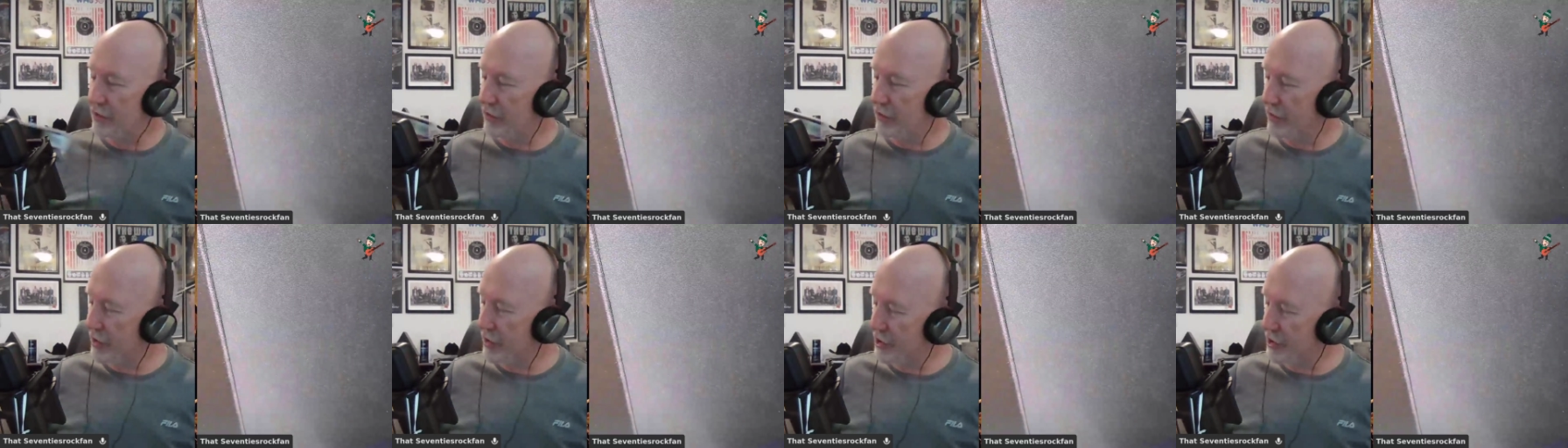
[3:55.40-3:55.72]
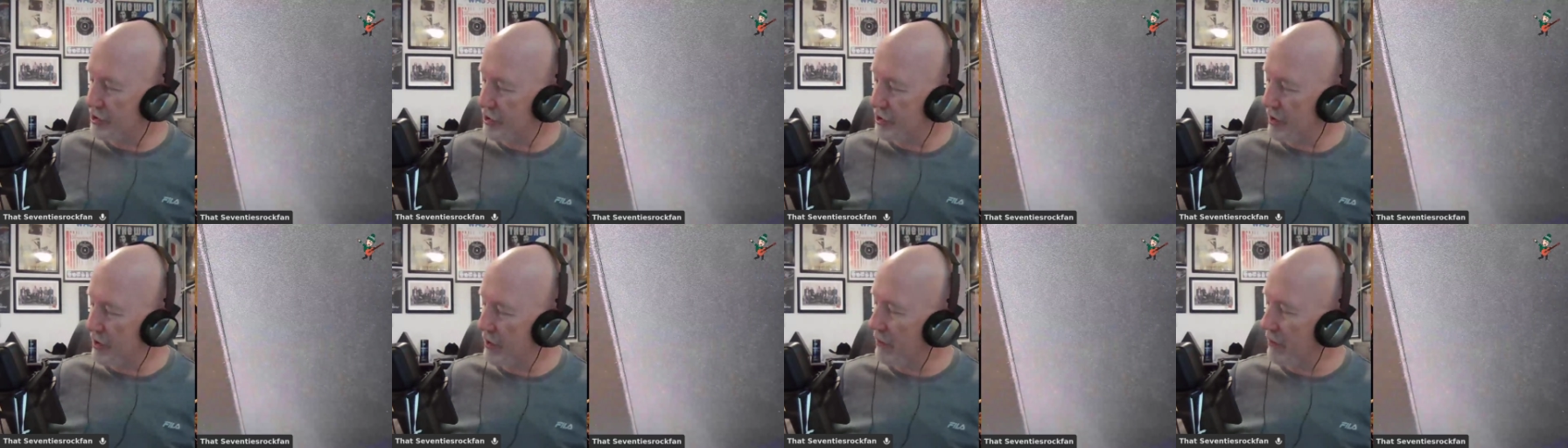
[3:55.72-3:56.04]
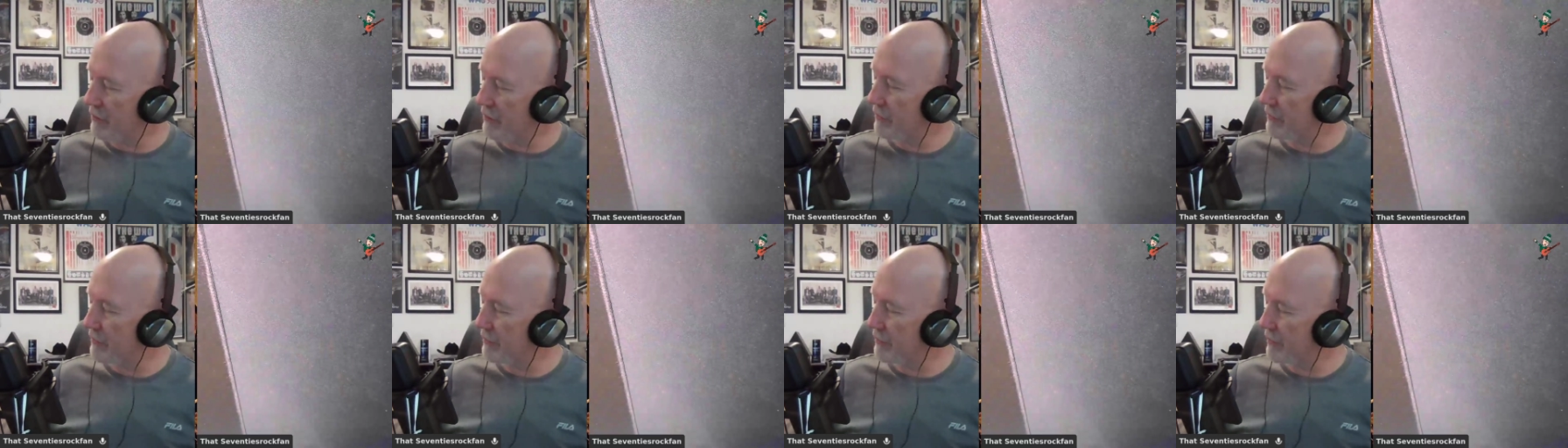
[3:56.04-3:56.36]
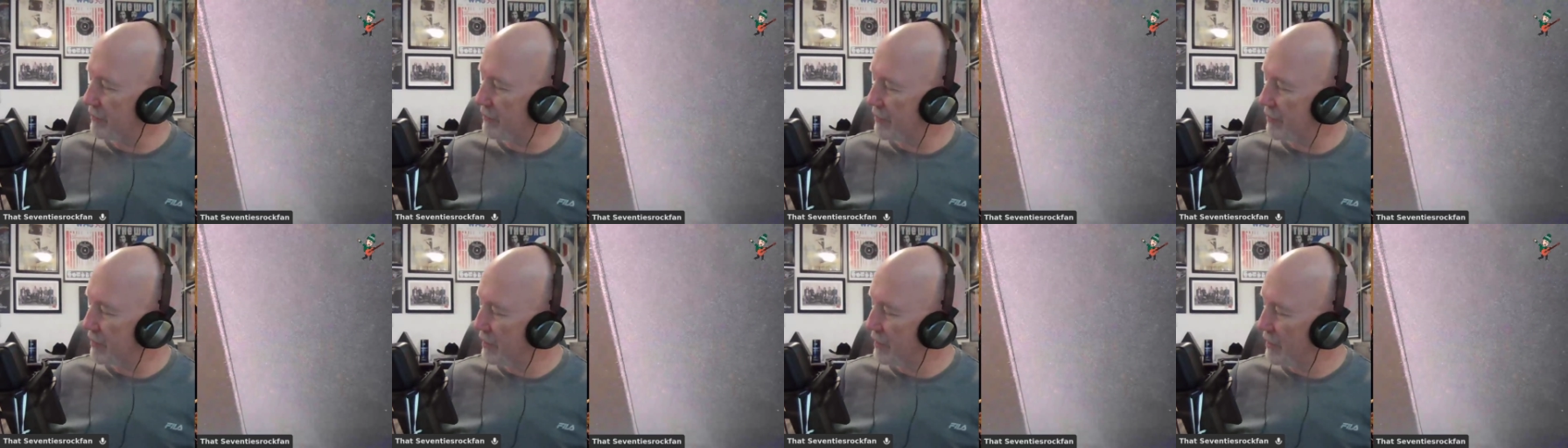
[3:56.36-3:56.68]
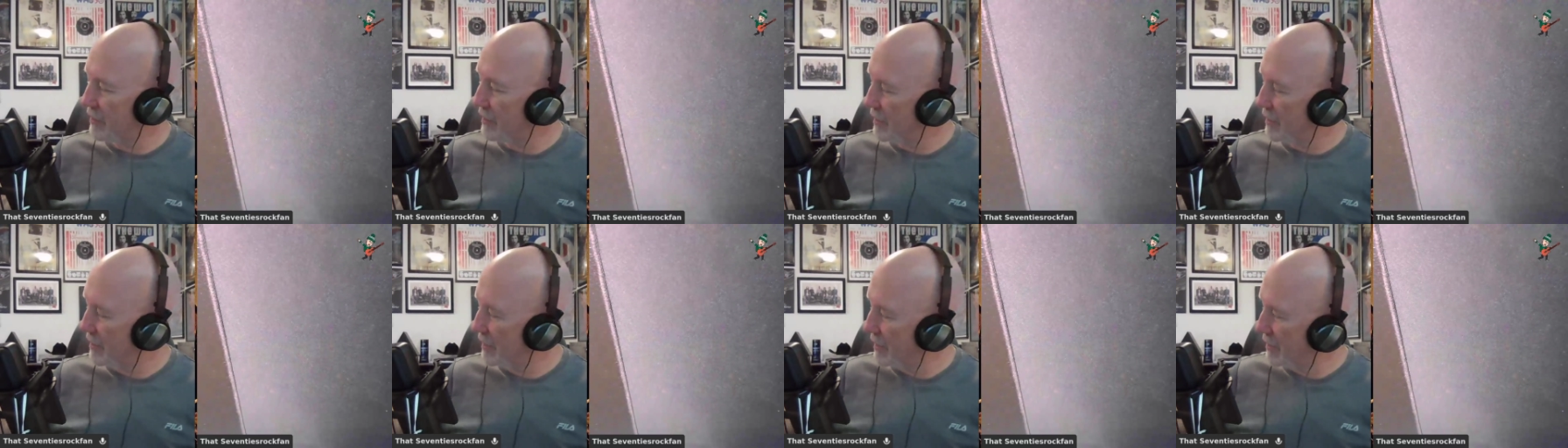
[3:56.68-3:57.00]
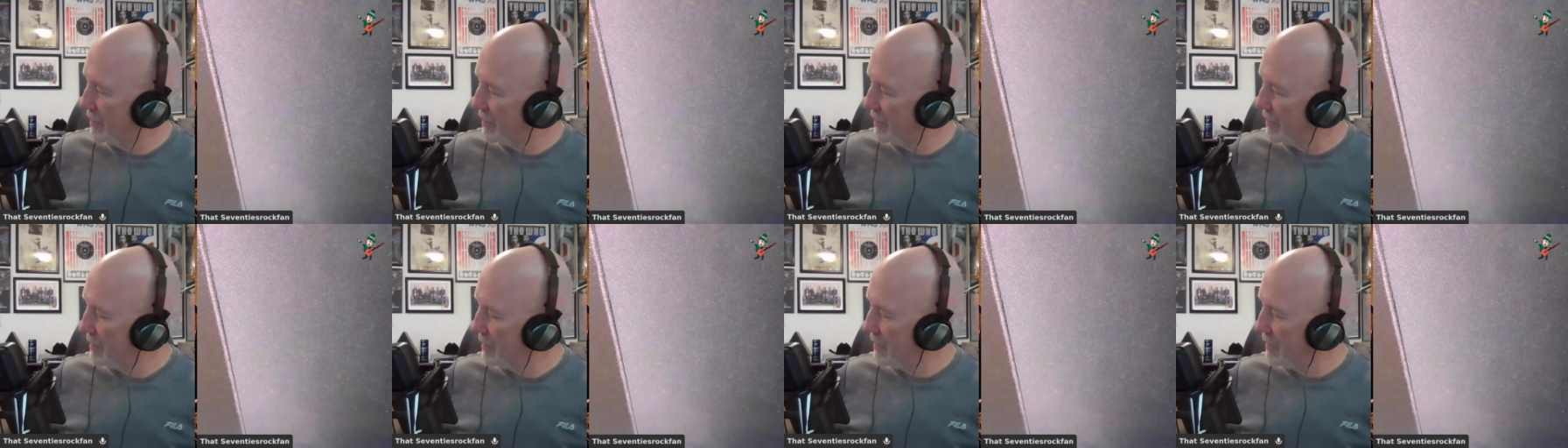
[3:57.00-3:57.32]
to the shelf.
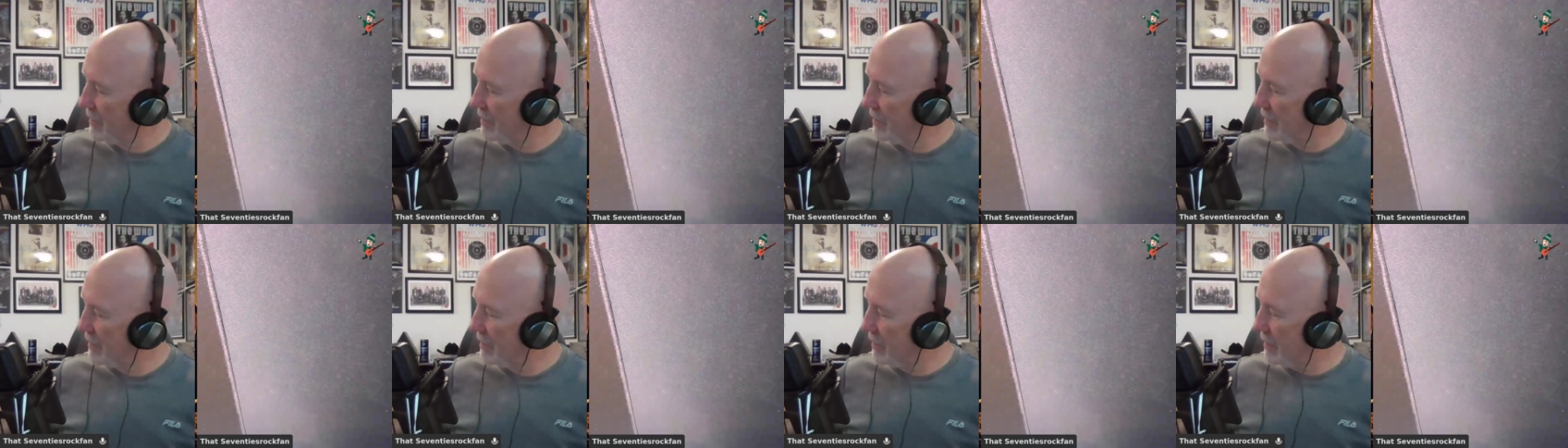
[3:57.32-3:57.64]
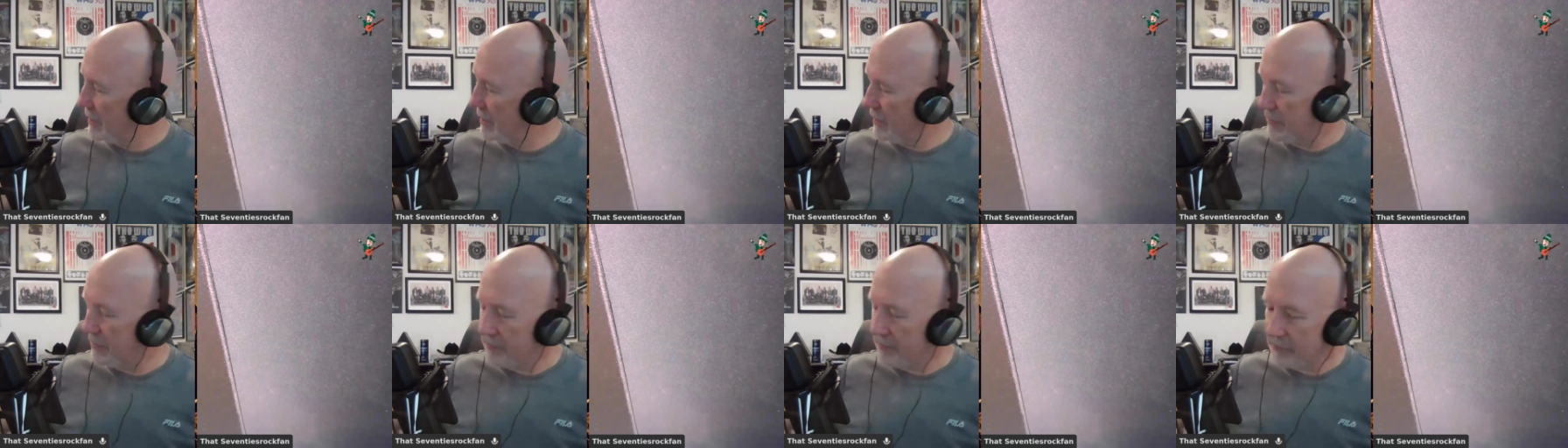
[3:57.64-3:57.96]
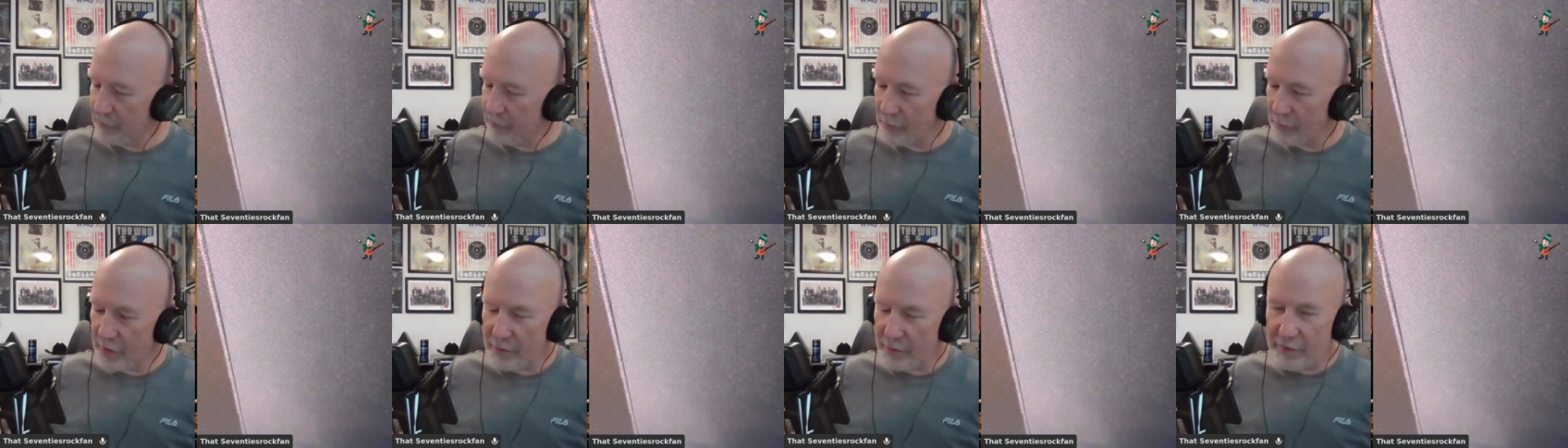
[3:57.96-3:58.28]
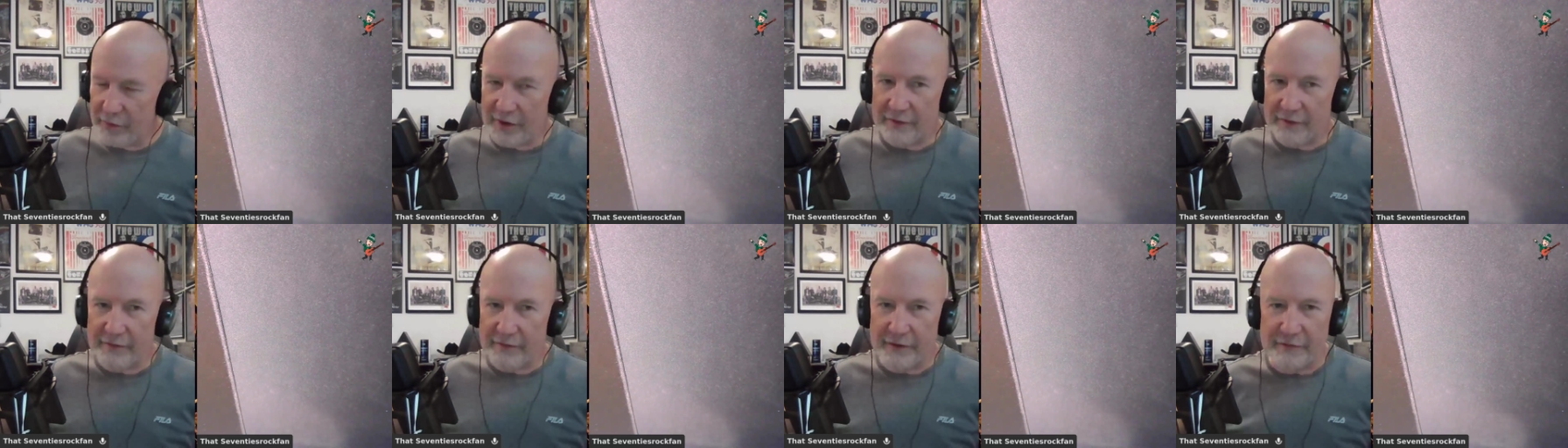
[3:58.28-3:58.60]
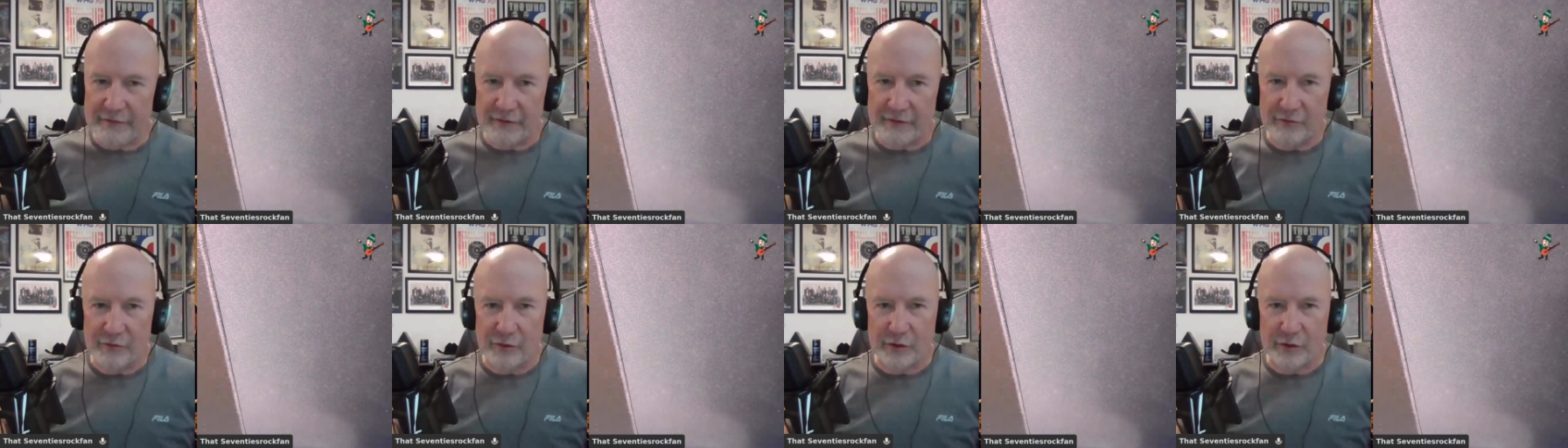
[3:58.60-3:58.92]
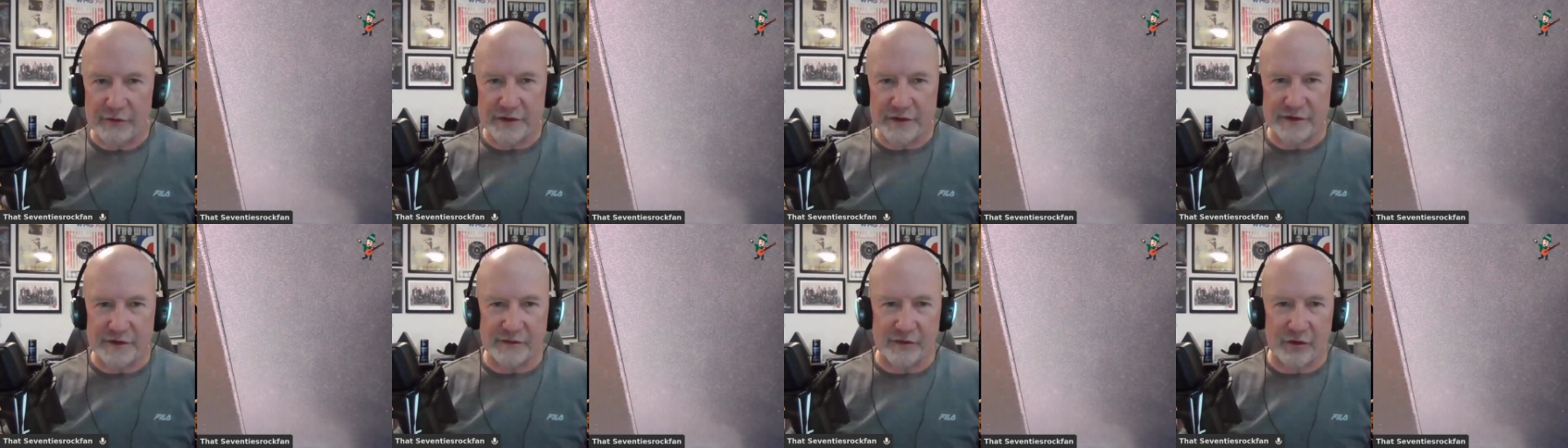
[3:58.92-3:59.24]
Um, one of my favorite
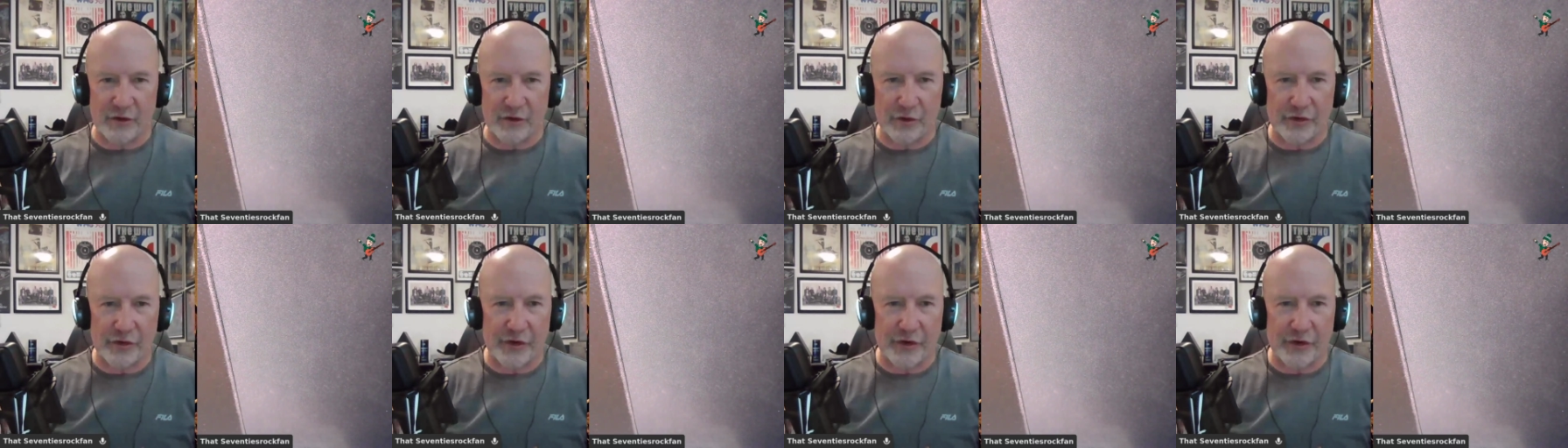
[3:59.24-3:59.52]
movies of all